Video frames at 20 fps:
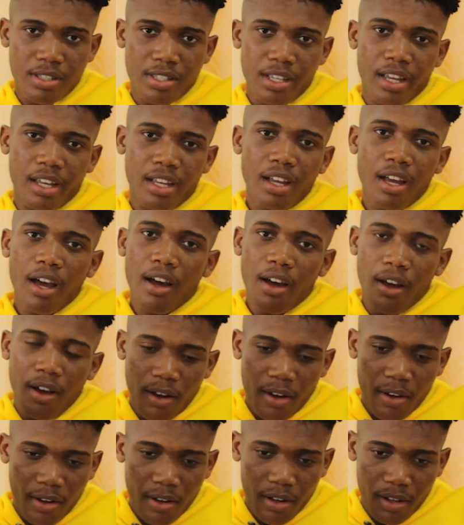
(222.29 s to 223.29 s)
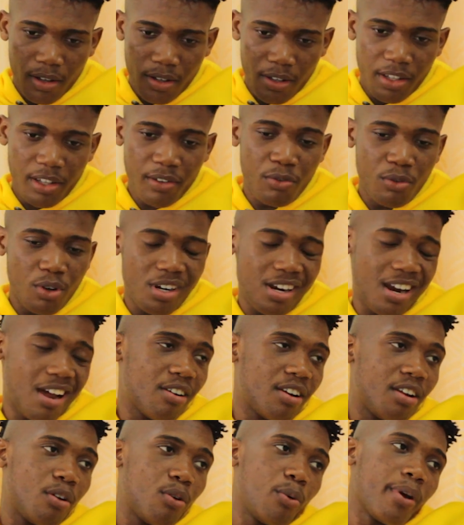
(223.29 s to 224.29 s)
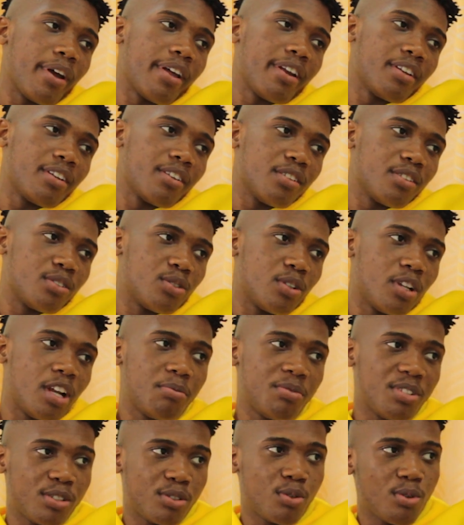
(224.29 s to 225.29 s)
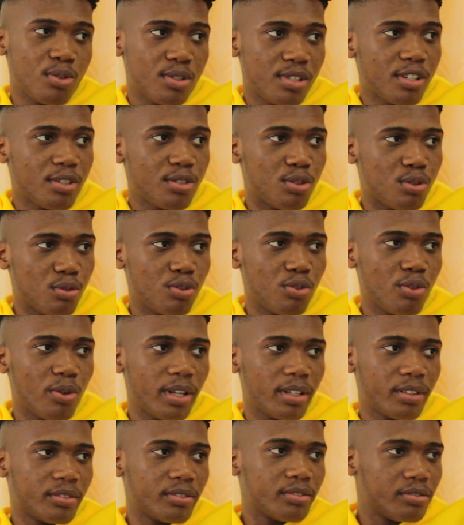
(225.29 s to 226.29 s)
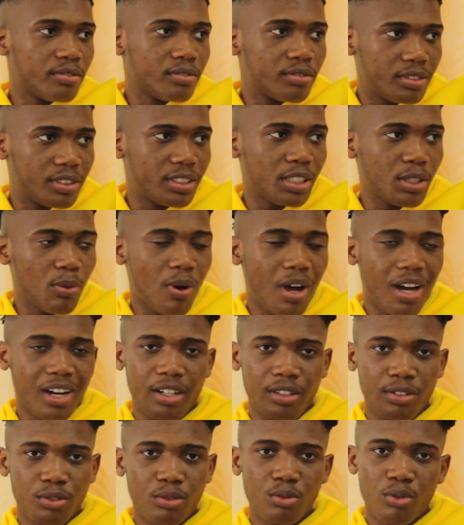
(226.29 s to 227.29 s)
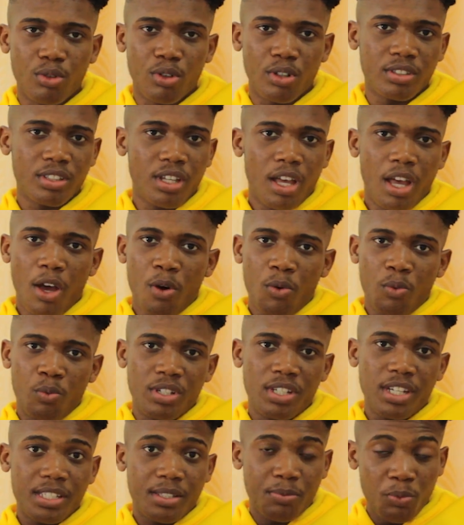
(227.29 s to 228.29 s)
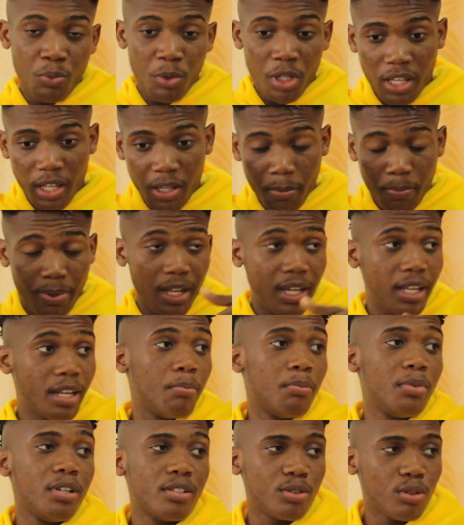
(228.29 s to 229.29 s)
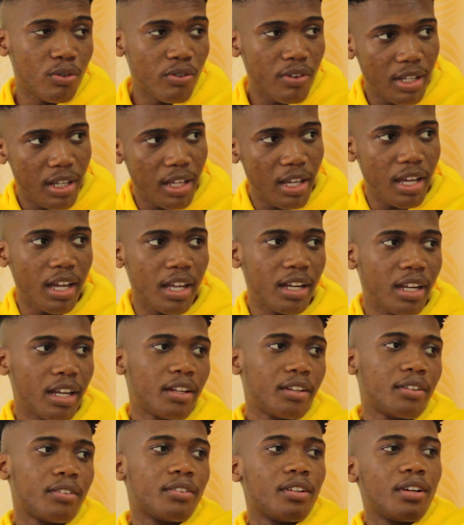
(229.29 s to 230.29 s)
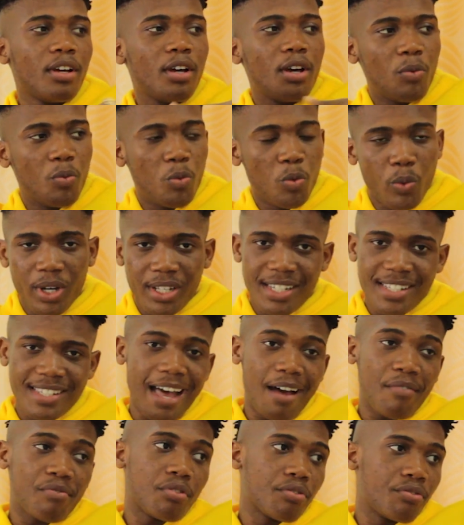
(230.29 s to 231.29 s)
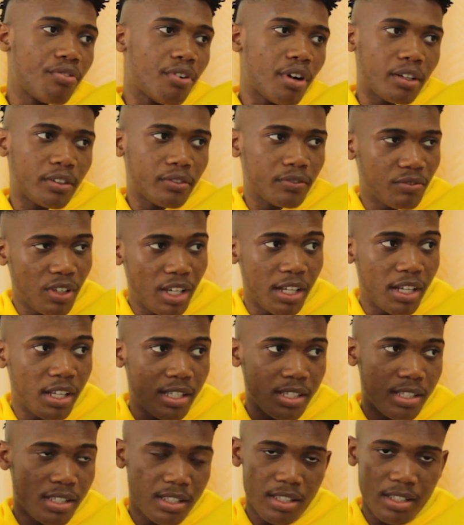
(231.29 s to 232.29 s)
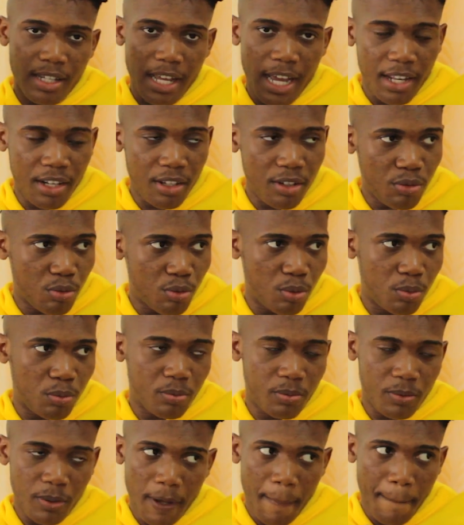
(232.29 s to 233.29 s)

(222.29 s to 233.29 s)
So I was like, if not now, then when? So let me just go to the studio and see what I can do, because he played the beats over there, and then we were just having fun in his dining room.